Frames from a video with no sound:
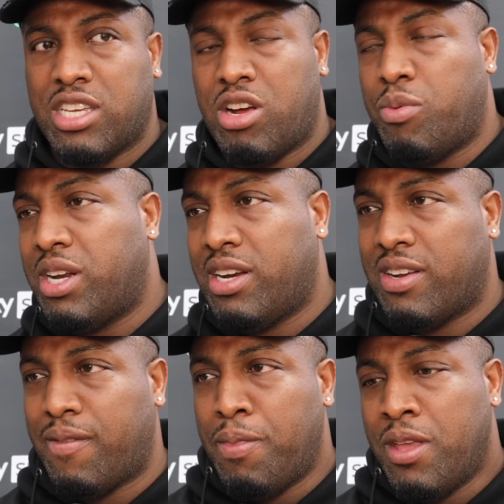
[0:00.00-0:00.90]
You know, we didn't
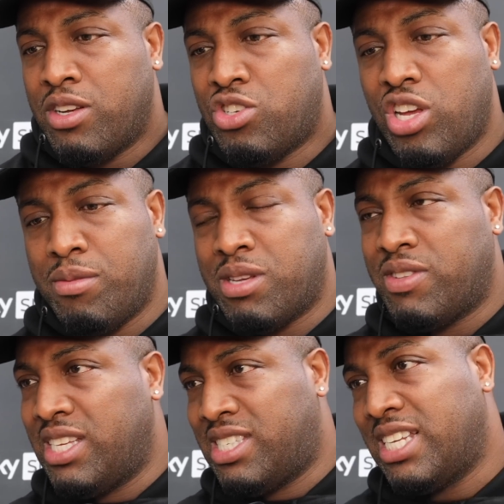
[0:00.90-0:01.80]
dreams of
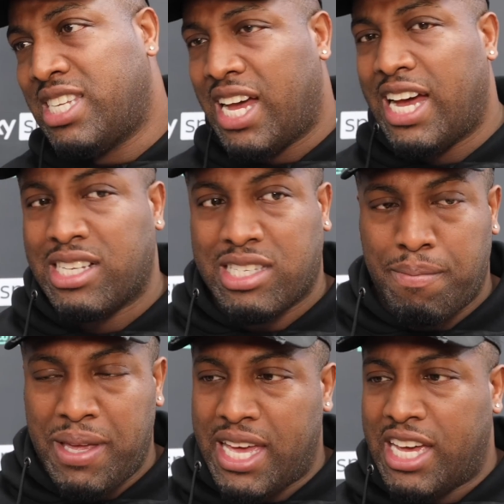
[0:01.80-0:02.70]
these dizzy heights to
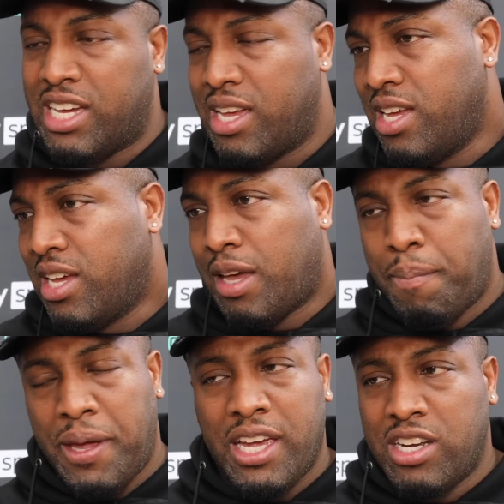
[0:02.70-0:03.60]
be here
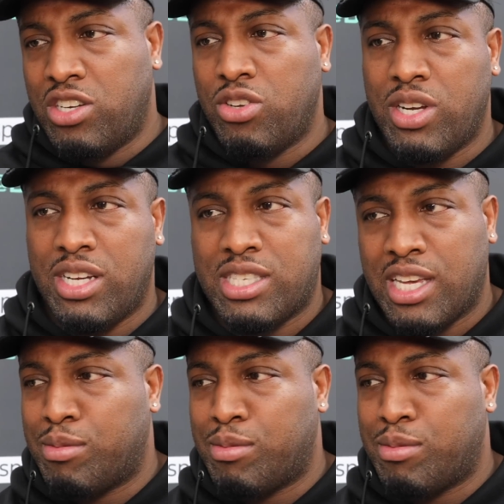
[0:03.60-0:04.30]
competing and doing this thing.